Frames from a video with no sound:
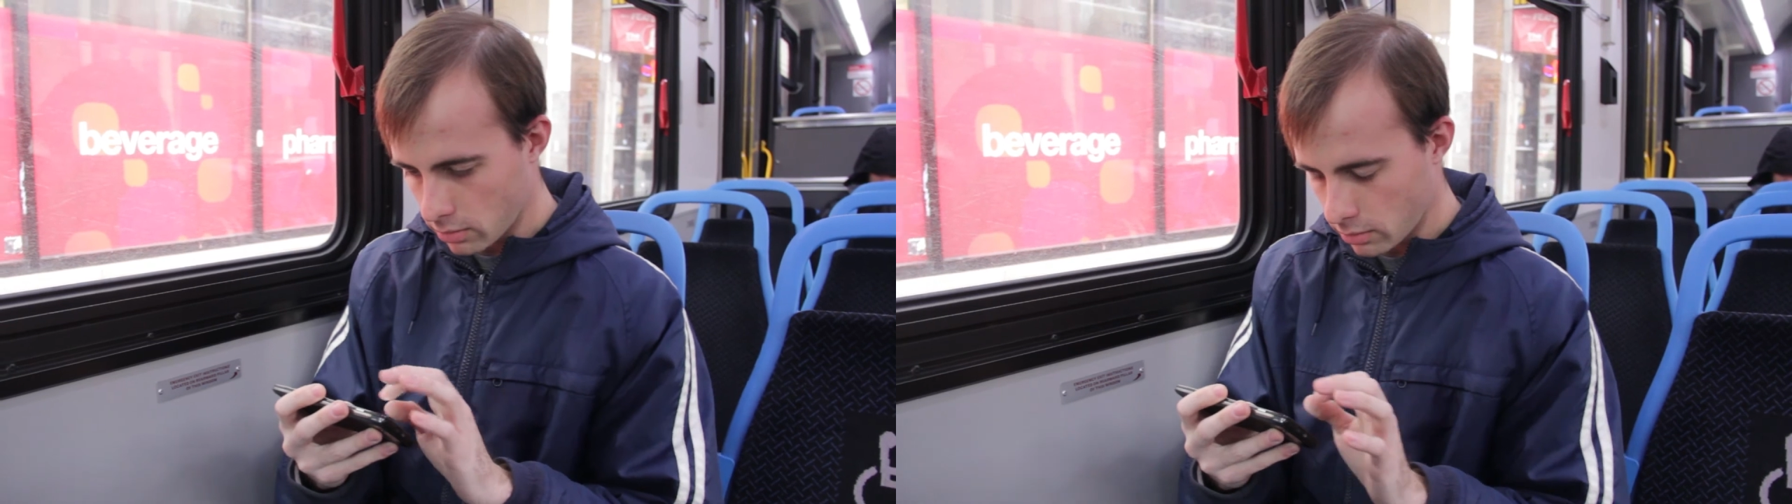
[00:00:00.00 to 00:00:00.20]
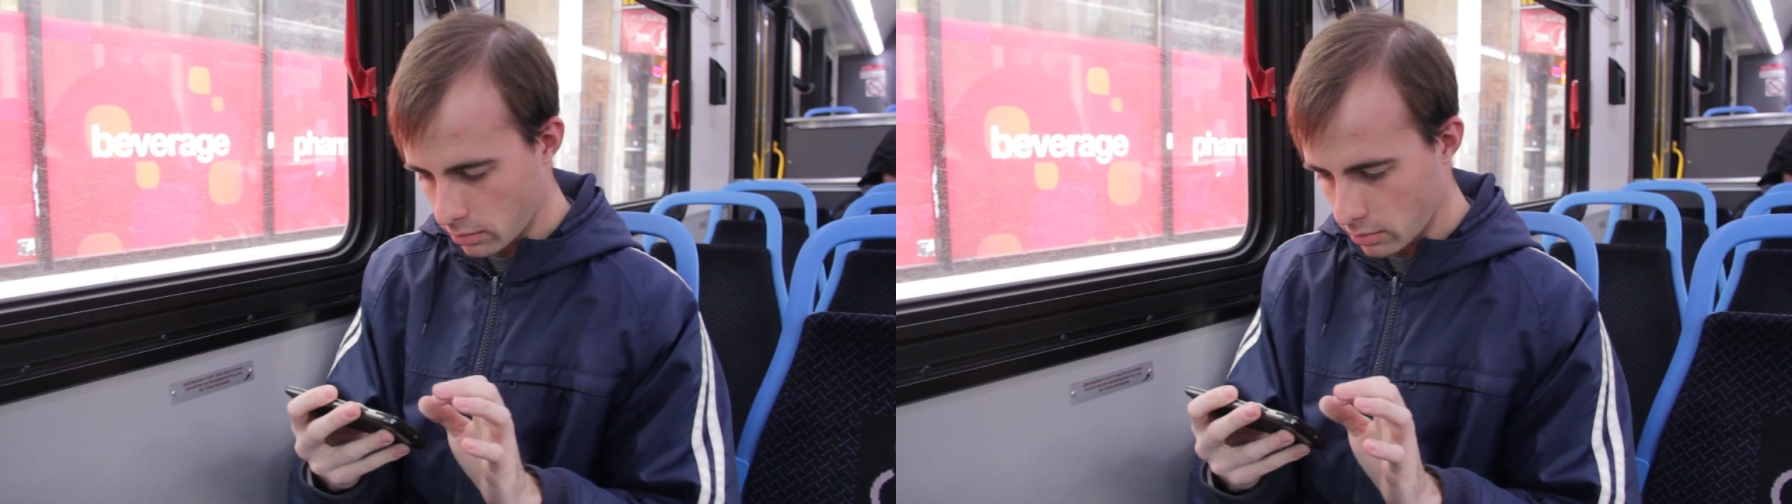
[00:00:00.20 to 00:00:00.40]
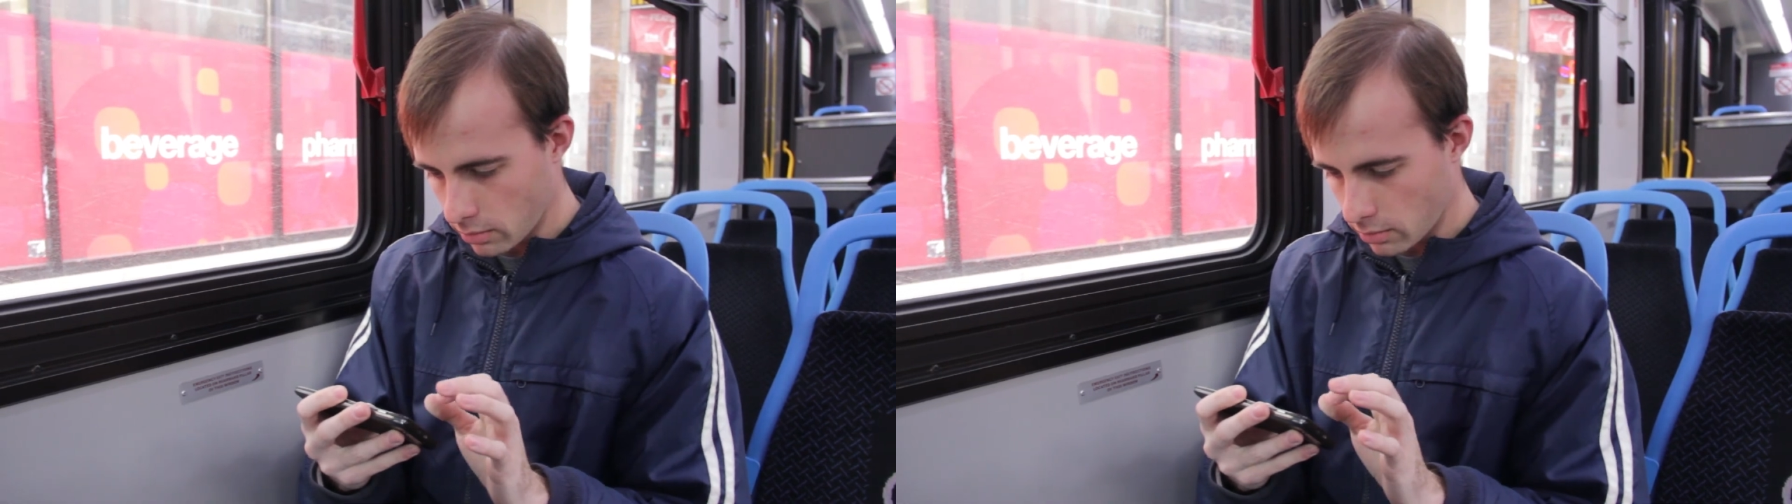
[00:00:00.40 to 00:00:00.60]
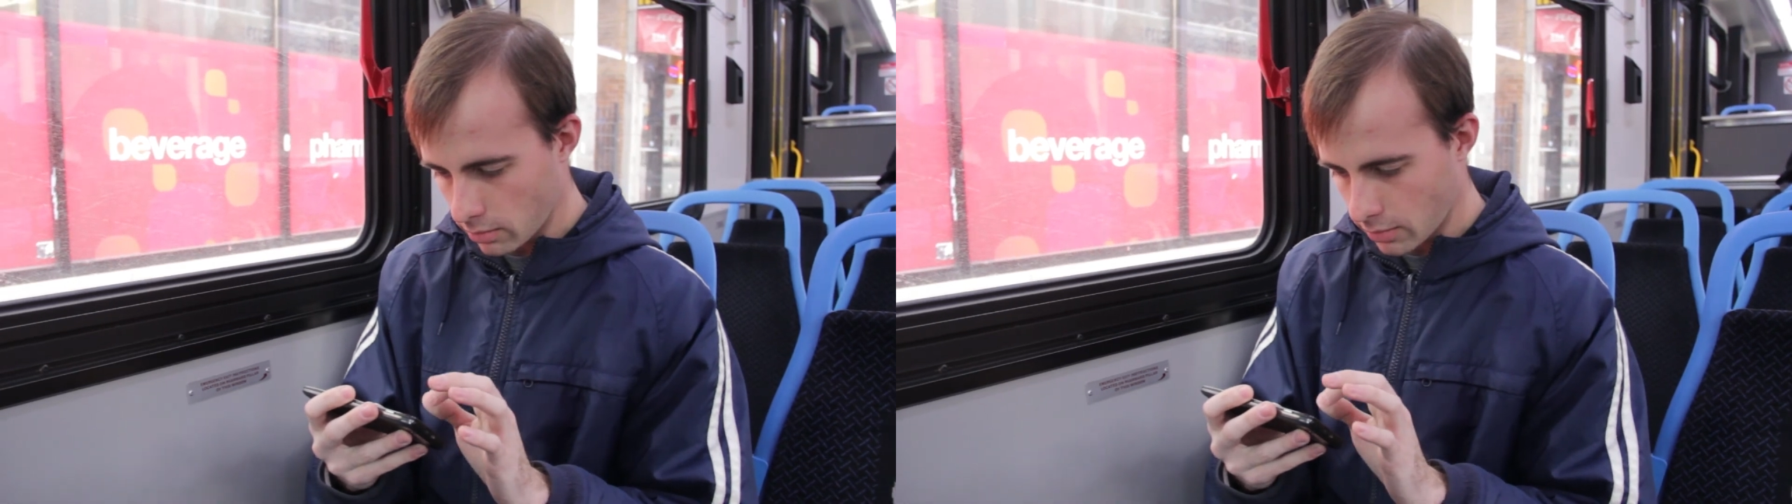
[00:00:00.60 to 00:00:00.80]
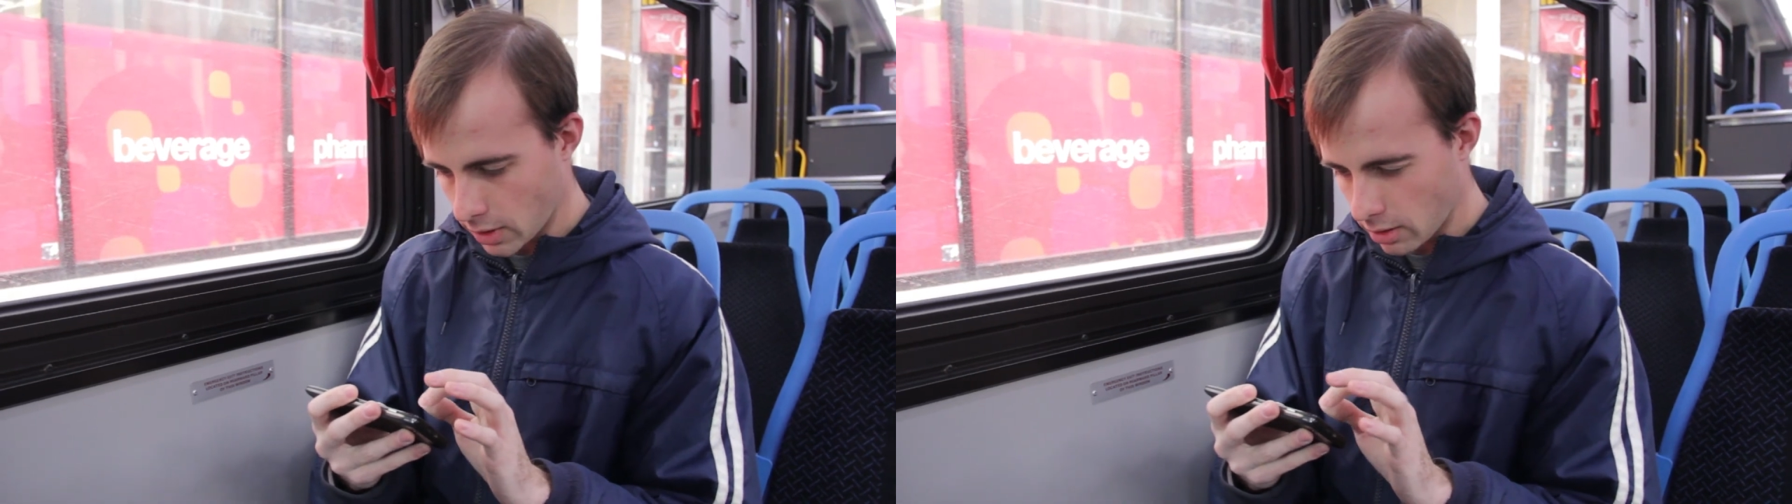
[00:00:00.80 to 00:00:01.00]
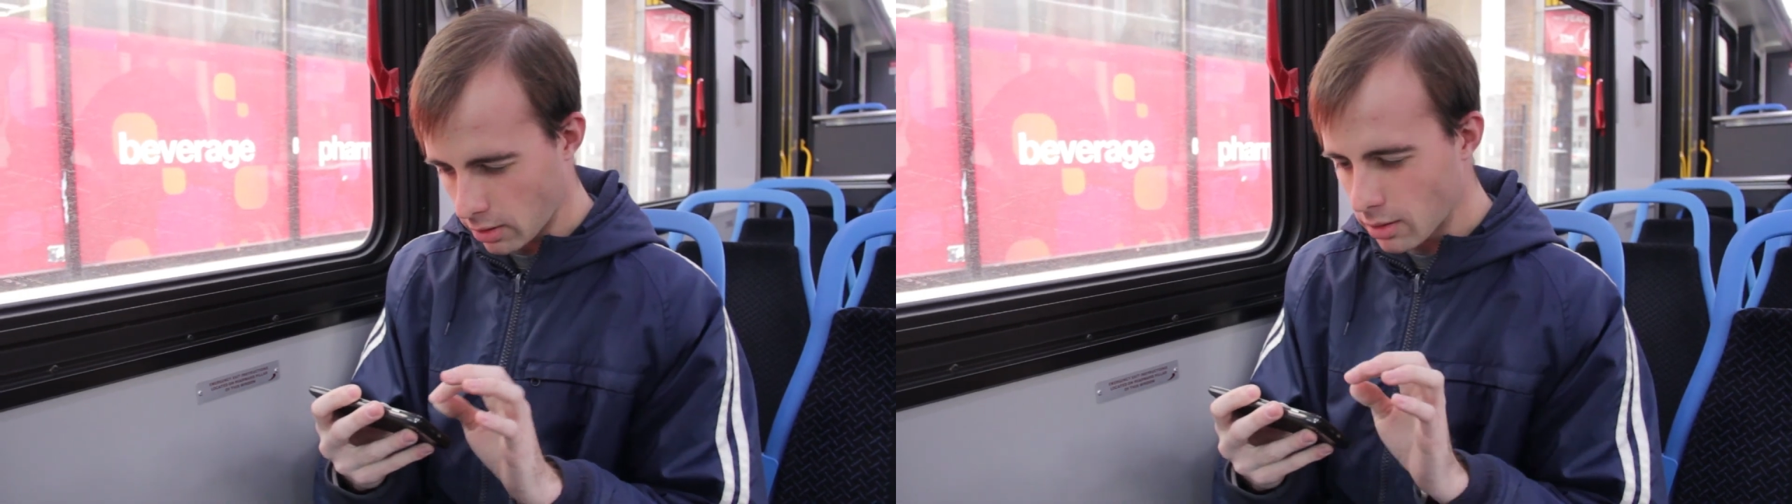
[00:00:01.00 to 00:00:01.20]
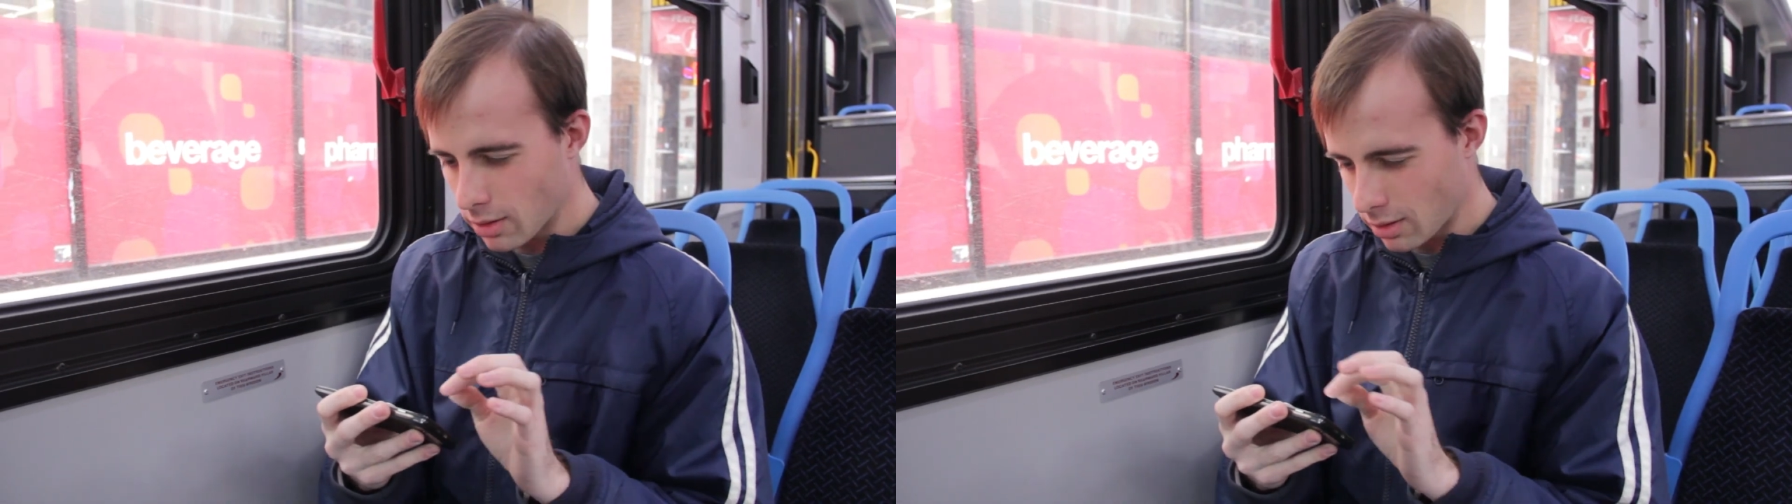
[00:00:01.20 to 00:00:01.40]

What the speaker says: ease of access